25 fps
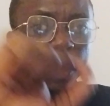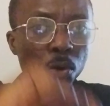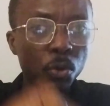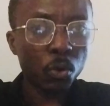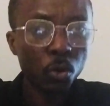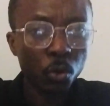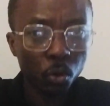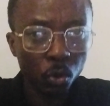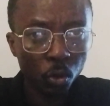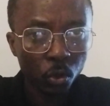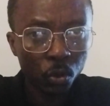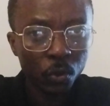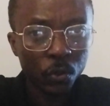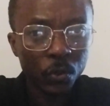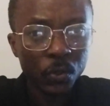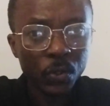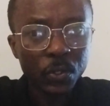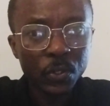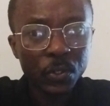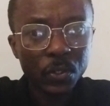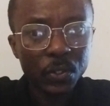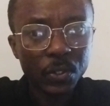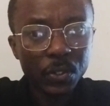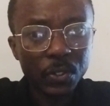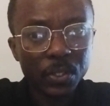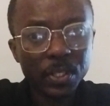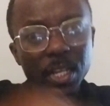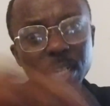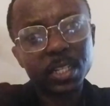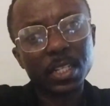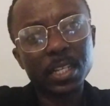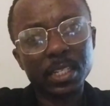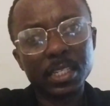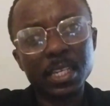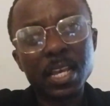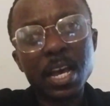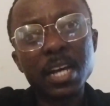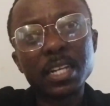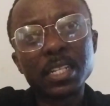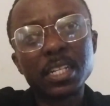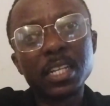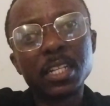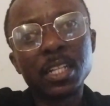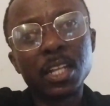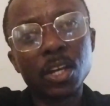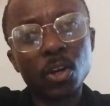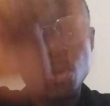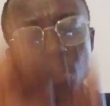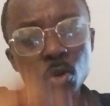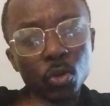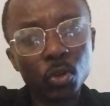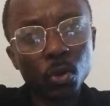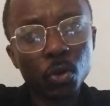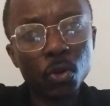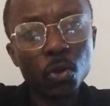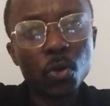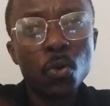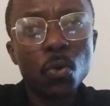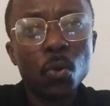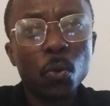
hole, that is hiding in a hole.